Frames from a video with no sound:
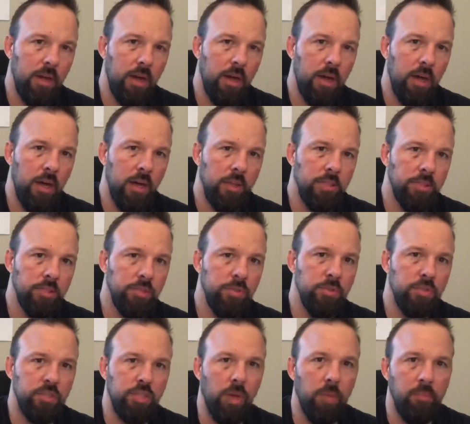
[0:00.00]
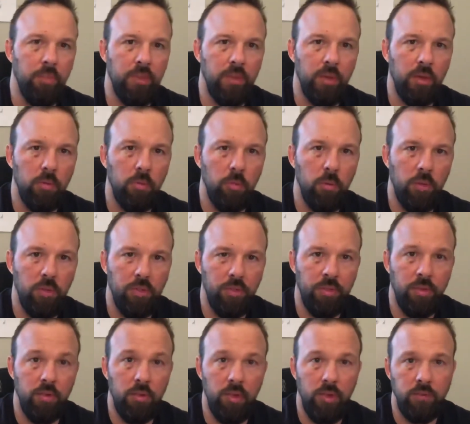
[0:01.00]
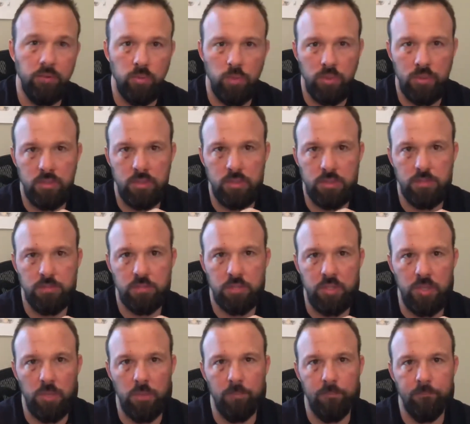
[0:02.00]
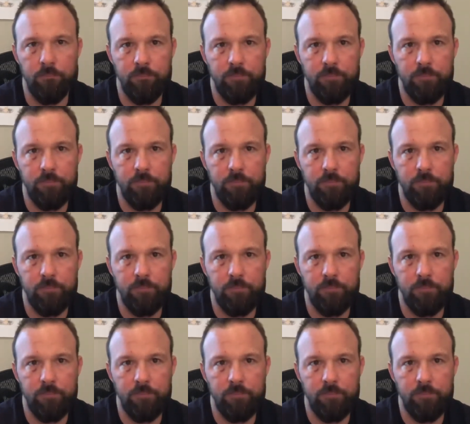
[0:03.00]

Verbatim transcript: uh, do something with their loved ones. So